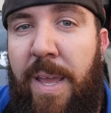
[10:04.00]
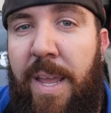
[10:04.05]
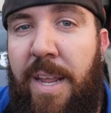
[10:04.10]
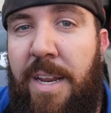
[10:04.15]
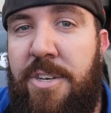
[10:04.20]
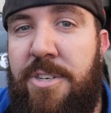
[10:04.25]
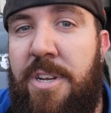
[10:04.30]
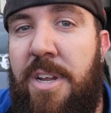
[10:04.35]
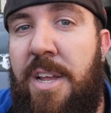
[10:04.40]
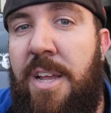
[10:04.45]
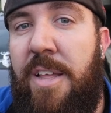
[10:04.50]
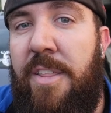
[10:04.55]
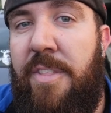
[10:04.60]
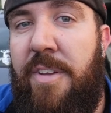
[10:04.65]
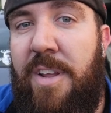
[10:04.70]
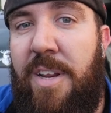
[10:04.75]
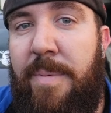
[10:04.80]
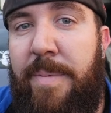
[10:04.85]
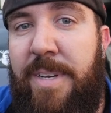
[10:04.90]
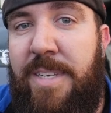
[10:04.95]
page.
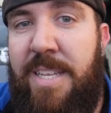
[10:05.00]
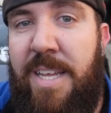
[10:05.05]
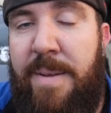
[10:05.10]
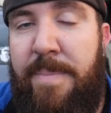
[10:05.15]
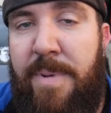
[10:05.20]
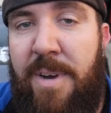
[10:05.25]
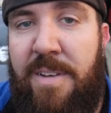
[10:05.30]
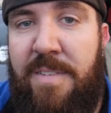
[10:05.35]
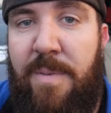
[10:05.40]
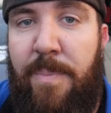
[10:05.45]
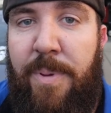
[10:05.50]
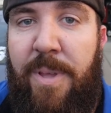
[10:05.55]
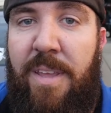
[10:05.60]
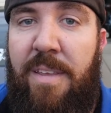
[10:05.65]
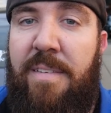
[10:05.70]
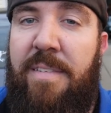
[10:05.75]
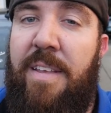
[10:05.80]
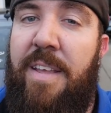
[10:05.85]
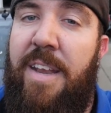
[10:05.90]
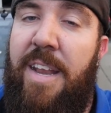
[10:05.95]
They're gonna be 10 bucks a
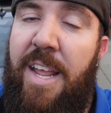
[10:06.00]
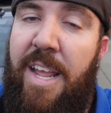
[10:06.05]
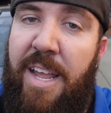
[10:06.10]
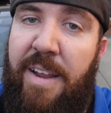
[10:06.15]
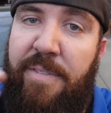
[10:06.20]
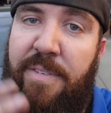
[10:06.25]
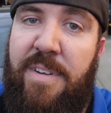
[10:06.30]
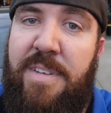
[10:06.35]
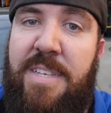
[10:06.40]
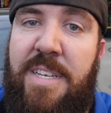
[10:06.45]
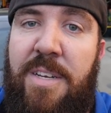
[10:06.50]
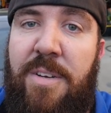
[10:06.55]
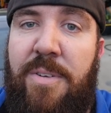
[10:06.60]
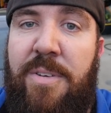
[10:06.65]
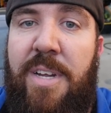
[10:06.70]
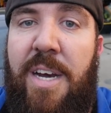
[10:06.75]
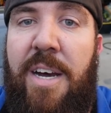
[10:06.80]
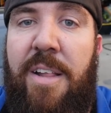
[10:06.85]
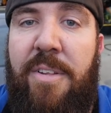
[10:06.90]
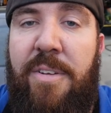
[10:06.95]
piece, and every single
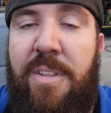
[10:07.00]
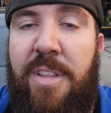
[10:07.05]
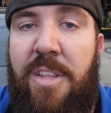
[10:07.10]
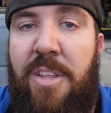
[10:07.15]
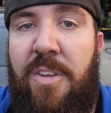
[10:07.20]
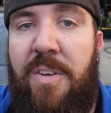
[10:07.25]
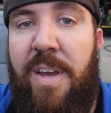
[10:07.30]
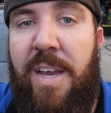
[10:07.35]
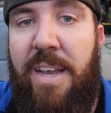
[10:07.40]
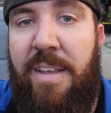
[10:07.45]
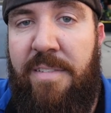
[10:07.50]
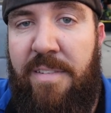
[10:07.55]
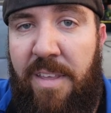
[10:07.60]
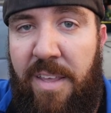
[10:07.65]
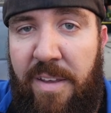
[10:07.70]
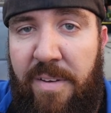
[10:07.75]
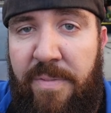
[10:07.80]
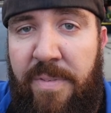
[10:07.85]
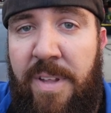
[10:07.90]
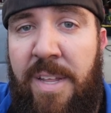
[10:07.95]
dollar that you guys
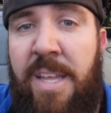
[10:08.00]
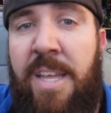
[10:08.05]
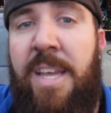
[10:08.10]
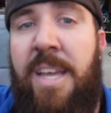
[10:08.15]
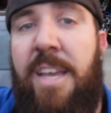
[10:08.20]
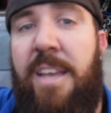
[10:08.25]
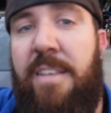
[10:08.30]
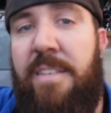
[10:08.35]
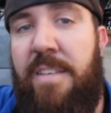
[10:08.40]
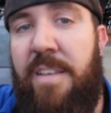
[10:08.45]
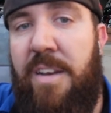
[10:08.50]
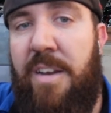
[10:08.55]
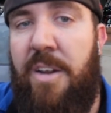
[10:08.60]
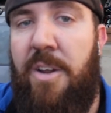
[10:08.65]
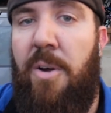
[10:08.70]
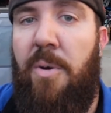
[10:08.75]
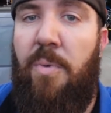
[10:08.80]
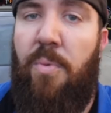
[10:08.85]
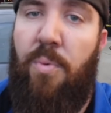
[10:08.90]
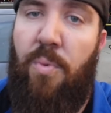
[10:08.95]
give is gonna
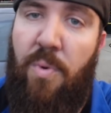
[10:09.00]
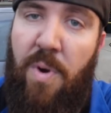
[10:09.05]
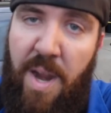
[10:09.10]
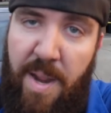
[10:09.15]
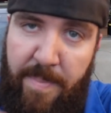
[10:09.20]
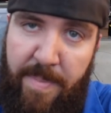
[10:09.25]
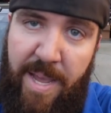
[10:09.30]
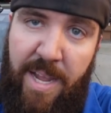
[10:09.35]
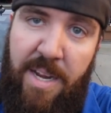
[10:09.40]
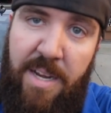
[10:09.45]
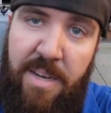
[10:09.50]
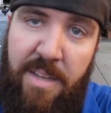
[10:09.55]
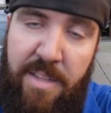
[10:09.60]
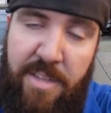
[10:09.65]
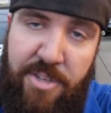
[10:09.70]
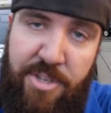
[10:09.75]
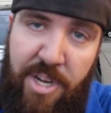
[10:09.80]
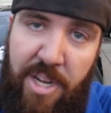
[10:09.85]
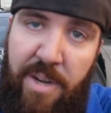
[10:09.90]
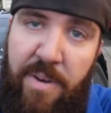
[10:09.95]
go right back into
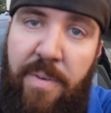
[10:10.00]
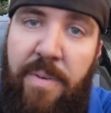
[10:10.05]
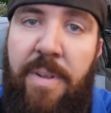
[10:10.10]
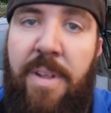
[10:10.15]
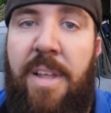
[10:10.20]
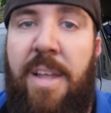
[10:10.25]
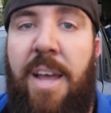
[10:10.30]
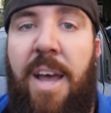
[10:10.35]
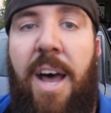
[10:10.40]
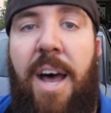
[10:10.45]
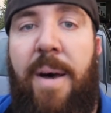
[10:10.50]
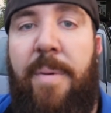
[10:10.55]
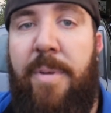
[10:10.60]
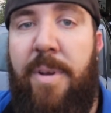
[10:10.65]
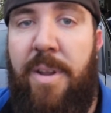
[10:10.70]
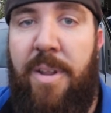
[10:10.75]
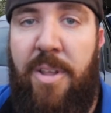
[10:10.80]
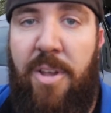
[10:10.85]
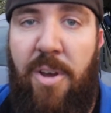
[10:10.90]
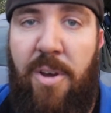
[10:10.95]
the channel. I'm
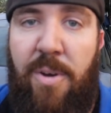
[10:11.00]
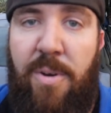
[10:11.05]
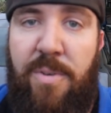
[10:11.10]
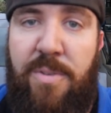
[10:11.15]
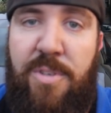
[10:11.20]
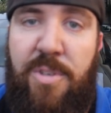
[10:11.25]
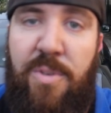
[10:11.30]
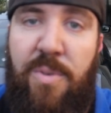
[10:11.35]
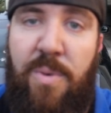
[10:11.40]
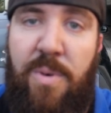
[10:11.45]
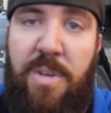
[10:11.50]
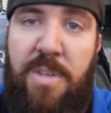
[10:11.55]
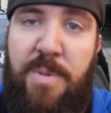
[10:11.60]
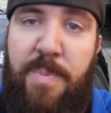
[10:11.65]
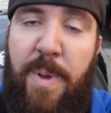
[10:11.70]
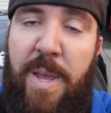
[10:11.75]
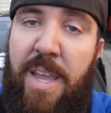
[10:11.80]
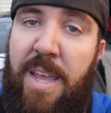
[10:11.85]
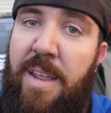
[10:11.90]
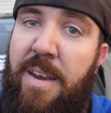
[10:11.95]
gonna go towards
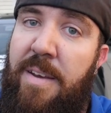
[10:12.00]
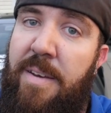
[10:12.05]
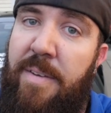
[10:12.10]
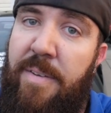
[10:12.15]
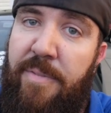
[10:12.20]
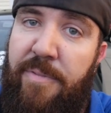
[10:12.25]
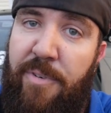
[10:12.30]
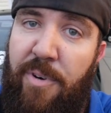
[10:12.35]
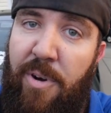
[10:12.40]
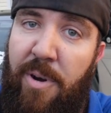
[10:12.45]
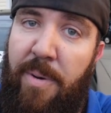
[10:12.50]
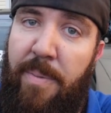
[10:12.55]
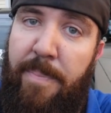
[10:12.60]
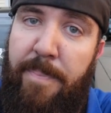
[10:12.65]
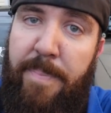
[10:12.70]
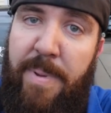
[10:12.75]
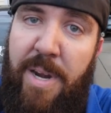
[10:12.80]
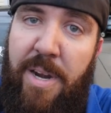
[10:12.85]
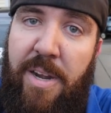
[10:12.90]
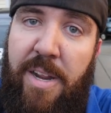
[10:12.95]
paying for
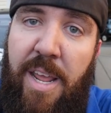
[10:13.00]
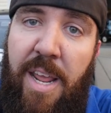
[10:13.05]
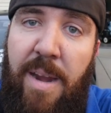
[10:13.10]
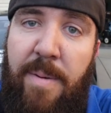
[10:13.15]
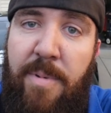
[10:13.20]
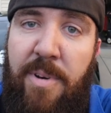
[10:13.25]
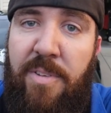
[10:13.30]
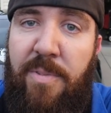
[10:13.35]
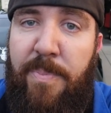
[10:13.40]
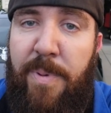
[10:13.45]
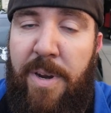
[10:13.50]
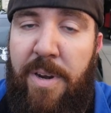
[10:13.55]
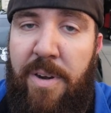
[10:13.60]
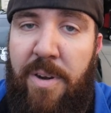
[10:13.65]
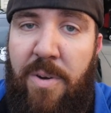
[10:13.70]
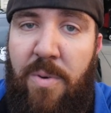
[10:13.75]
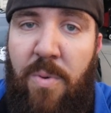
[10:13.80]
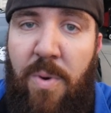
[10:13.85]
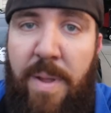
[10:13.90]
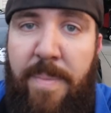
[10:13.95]
better cameras, better
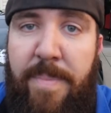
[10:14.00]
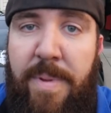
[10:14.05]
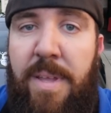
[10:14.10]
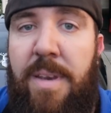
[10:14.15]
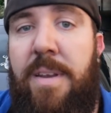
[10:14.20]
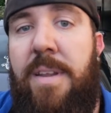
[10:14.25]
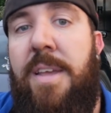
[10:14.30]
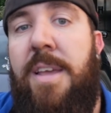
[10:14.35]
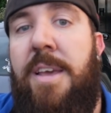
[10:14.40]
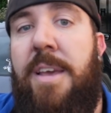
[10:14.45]
equipment,